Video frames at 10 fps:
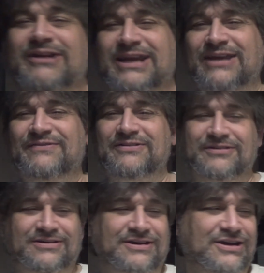give
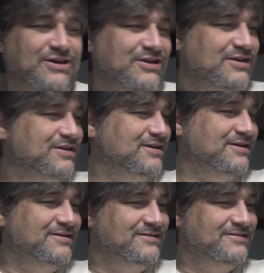you a
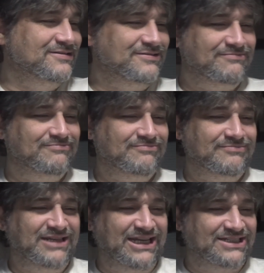
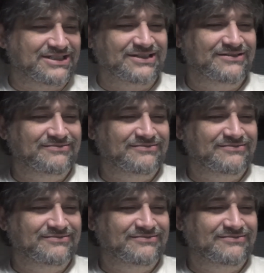instant